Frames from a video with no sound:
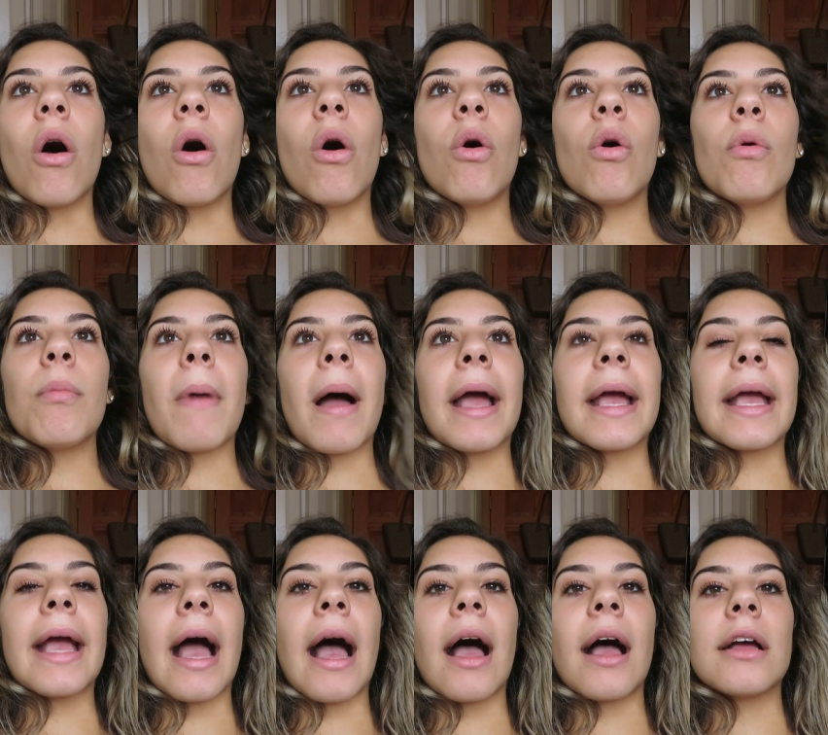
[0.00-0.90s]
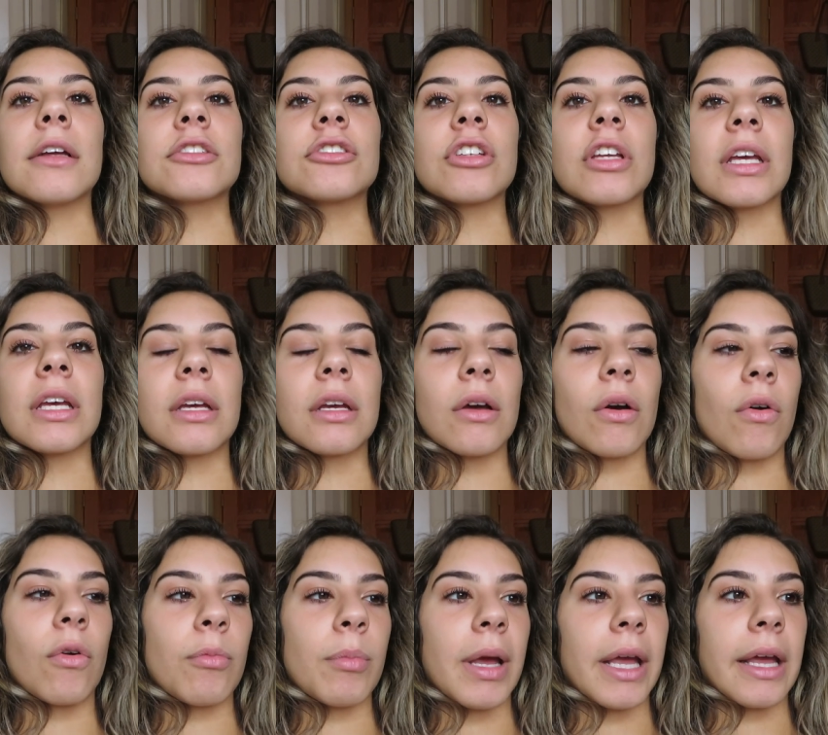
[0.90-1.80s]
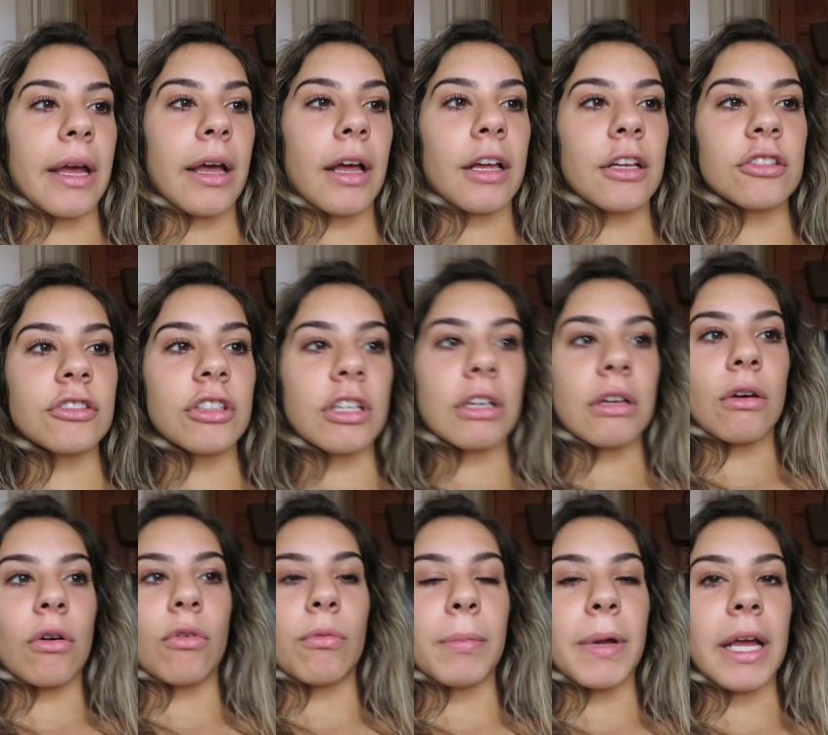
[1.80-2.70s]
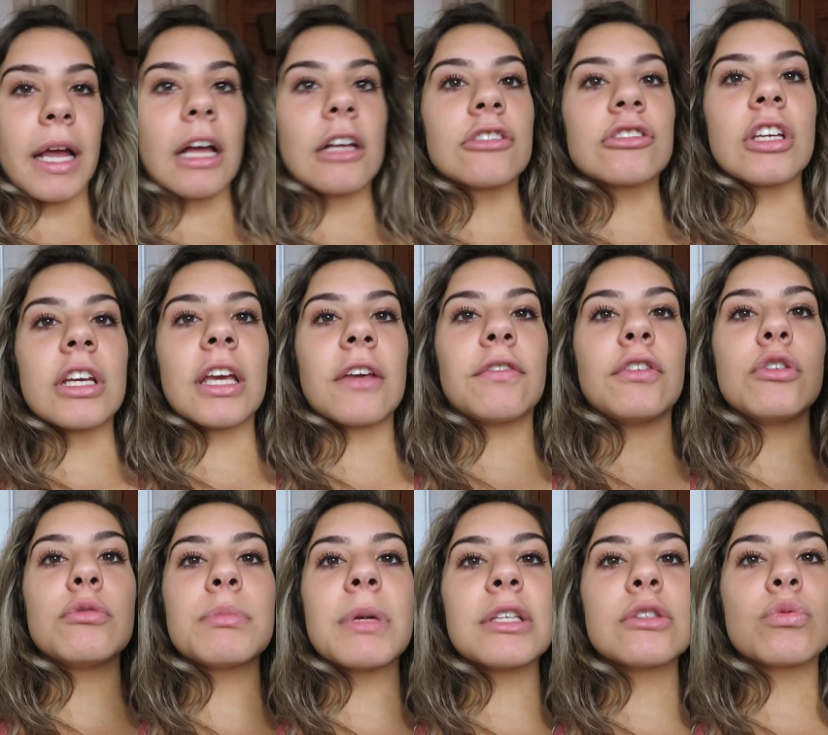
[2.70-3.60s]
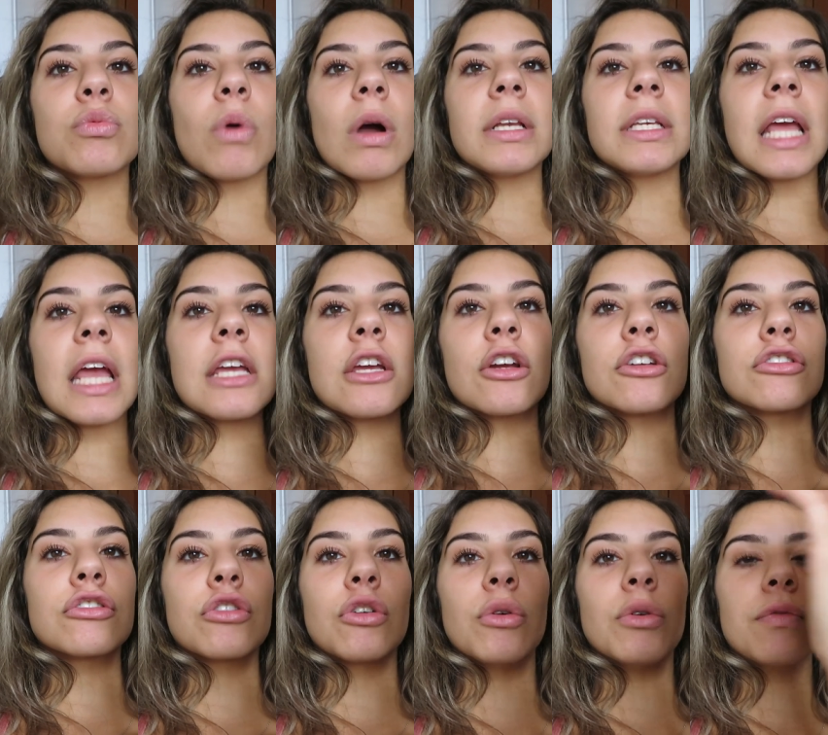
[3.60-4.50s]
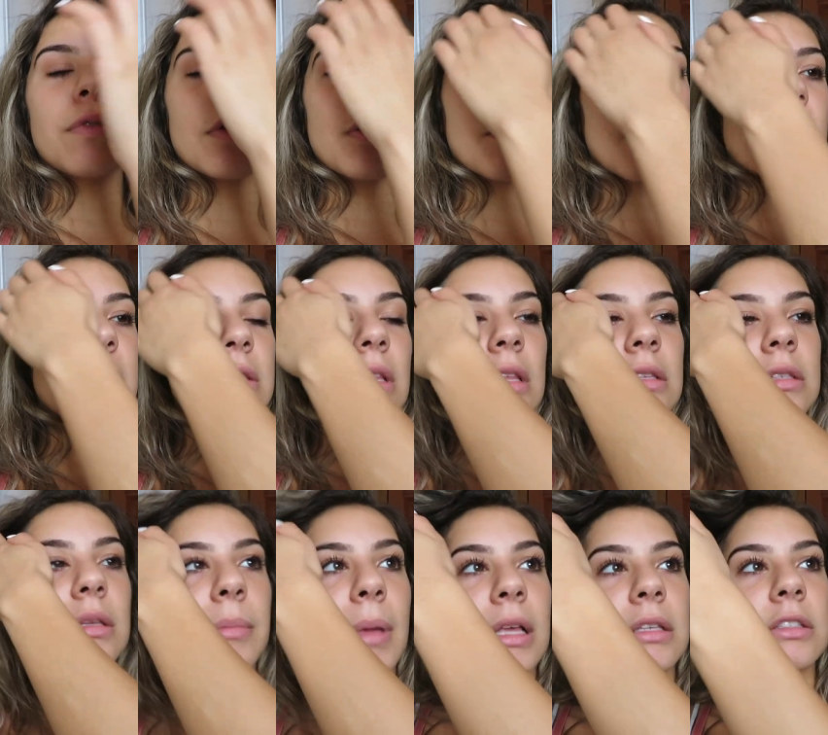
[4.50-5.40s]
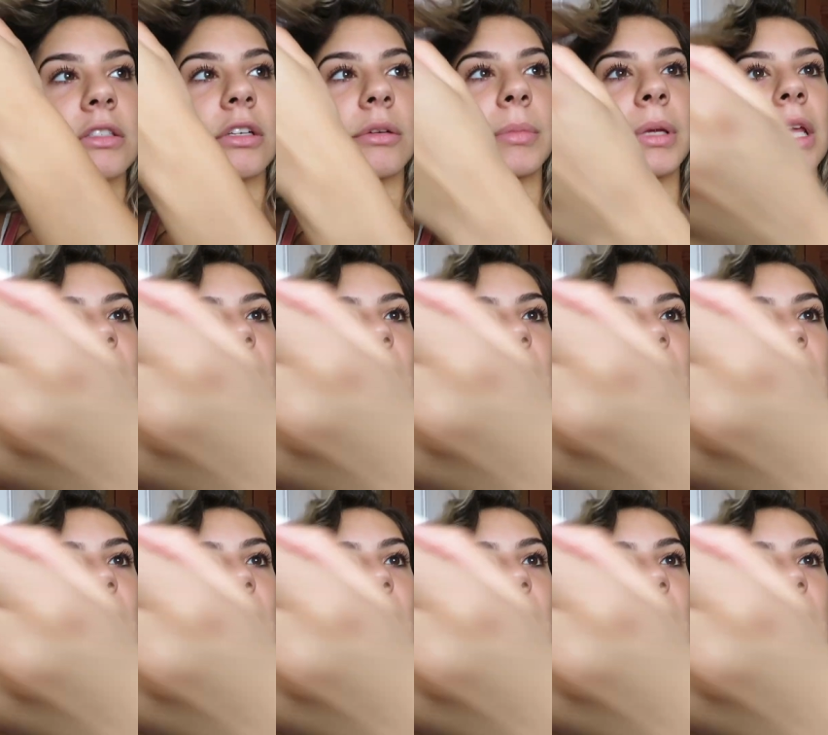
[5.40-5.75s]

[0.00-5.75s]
oh my gosh, like, oh my gosh, like, oh my gosh. Like, if you miss one day, you're screwed for the rest of the semester